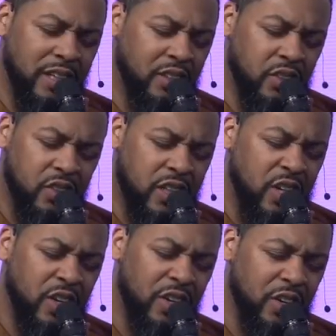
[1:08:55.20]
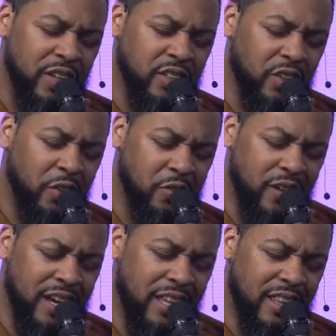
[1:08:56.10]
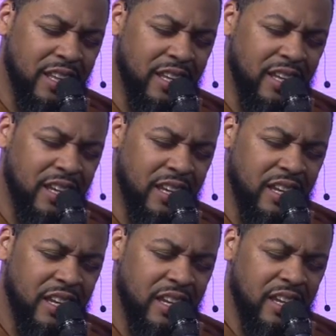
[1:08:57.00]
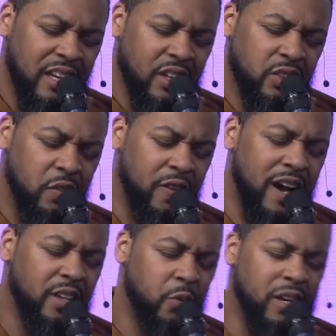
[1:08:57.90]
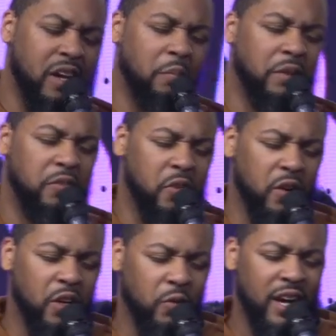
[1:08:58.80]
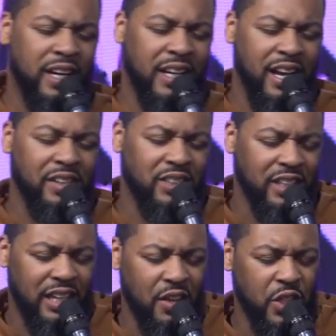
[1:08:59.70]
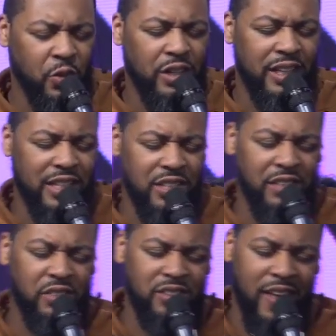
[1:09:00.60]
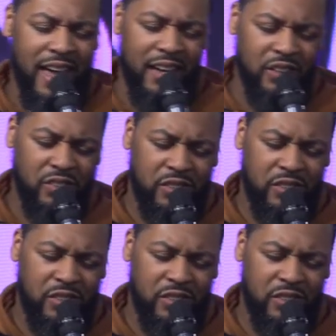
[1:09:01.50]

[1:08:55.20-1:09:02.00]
to secure your eternal fate. So, Father, we come before you recognizing the authority that Jesus has,